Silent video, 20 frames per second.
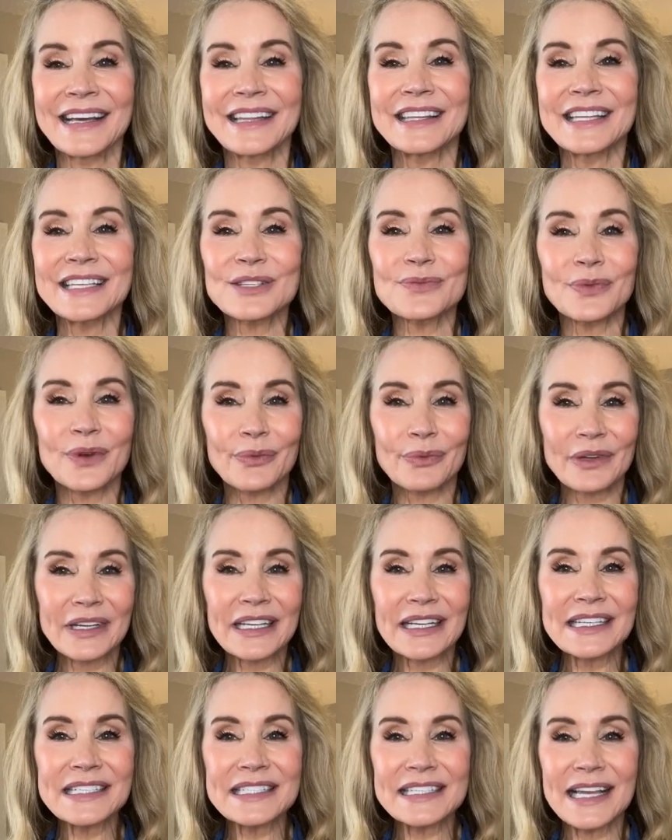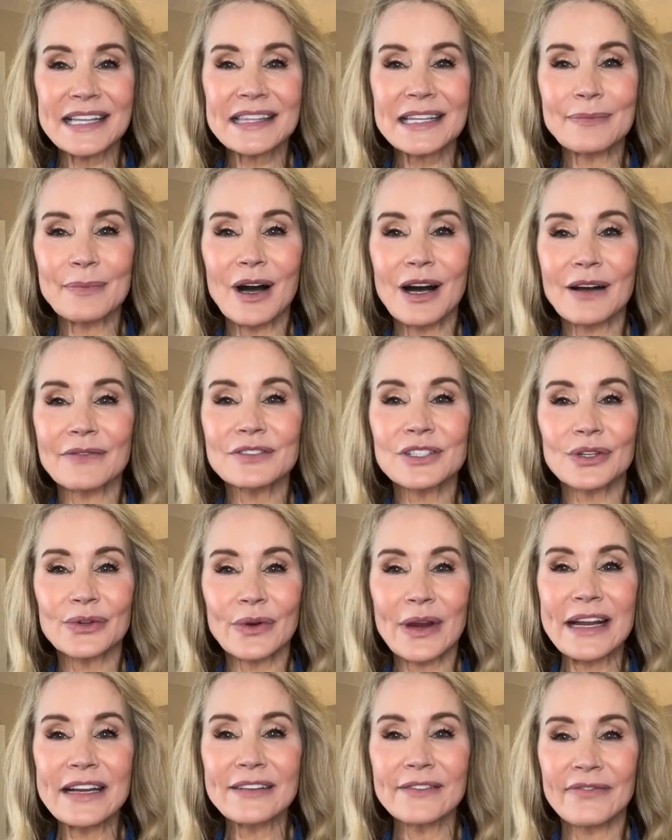this would really set them off to
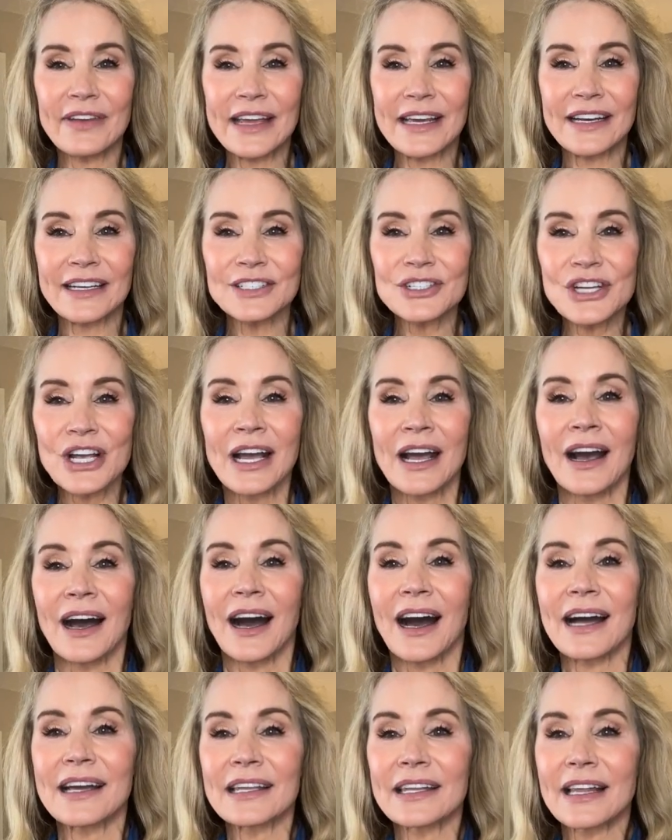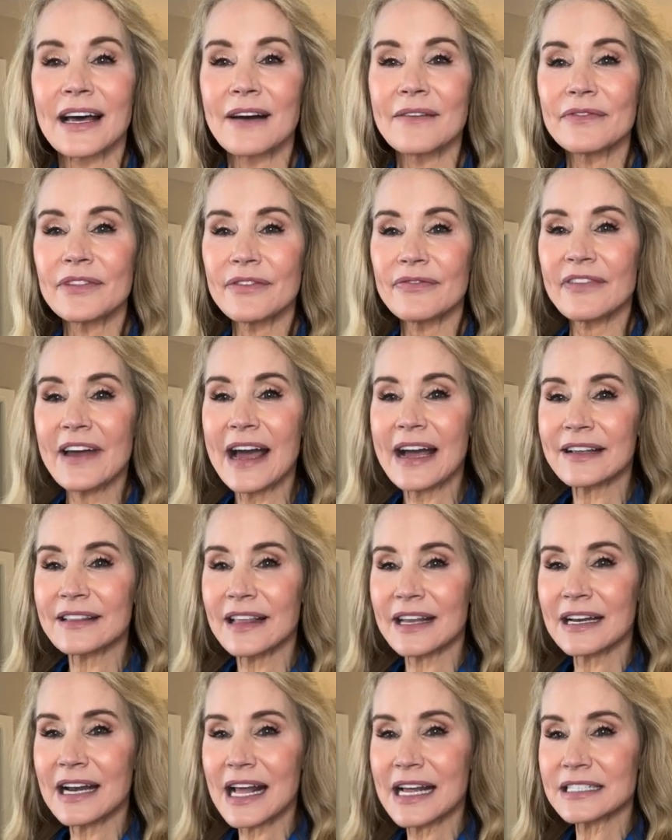great advantage. I love the fact
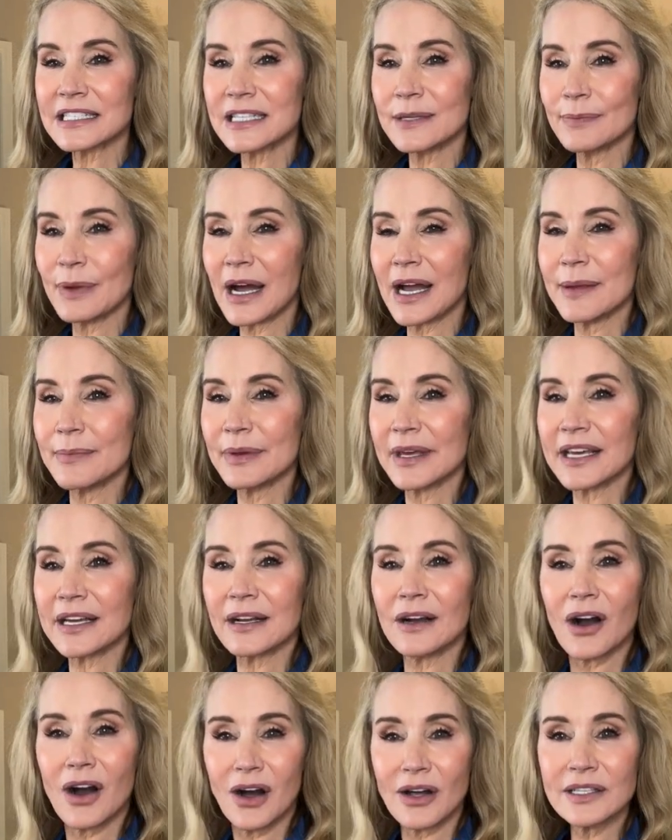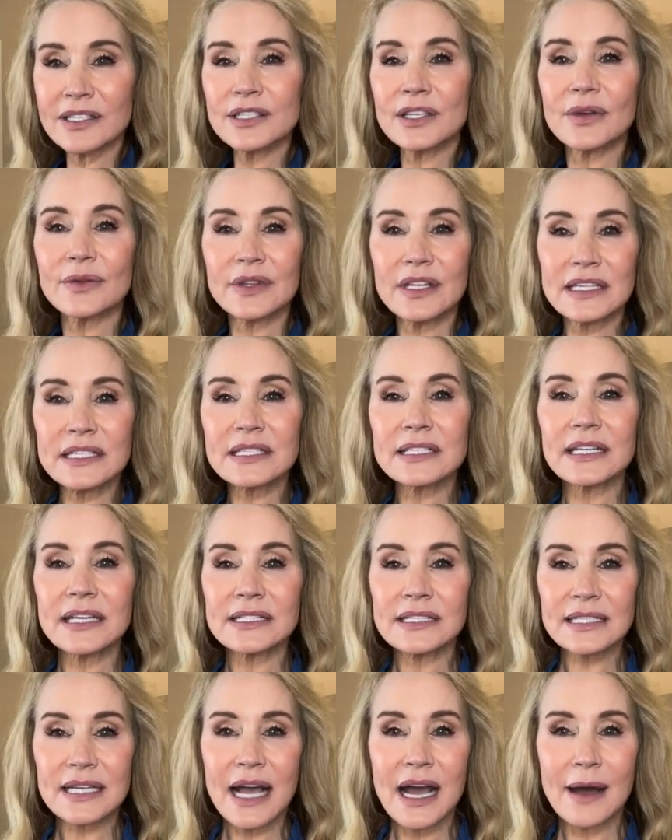that it has the piping. Also, this
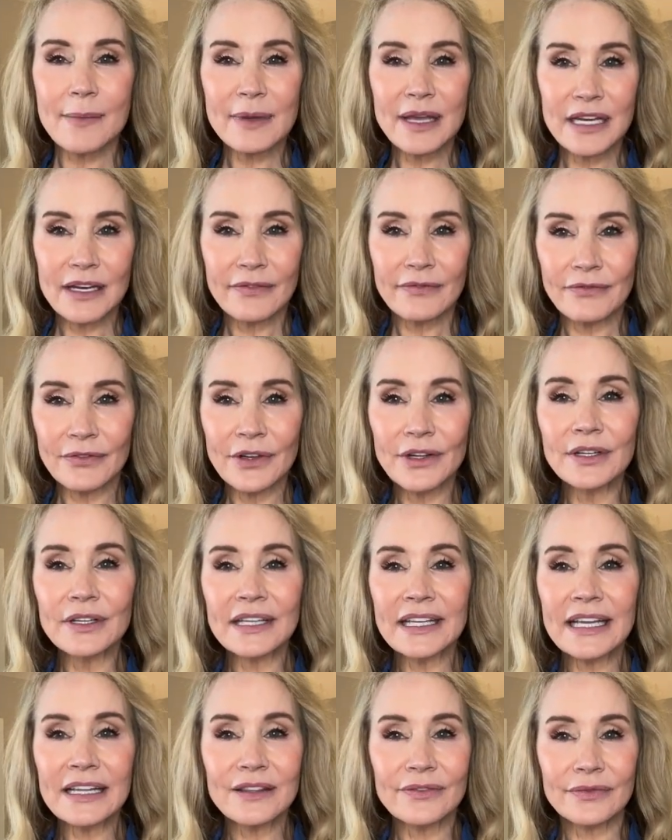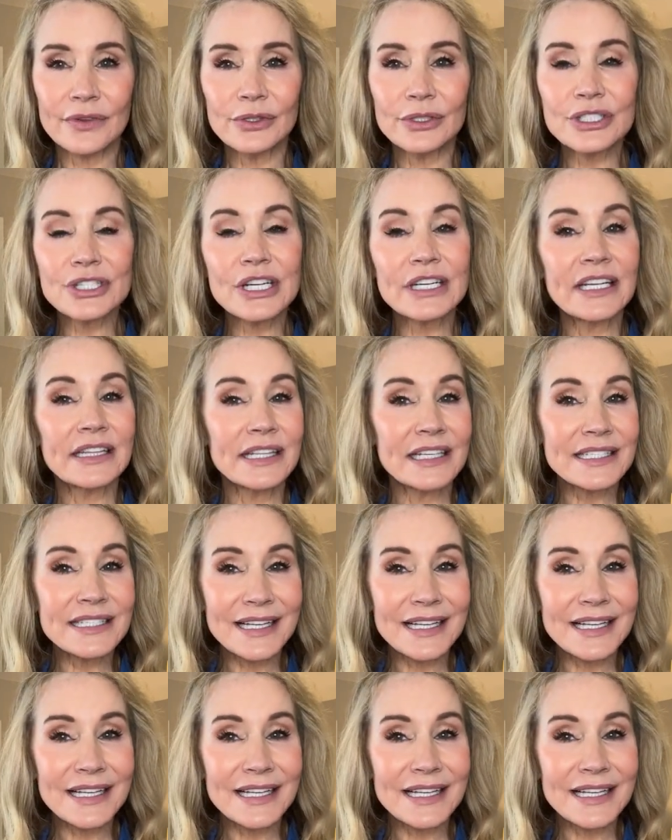does come in a full-length version in this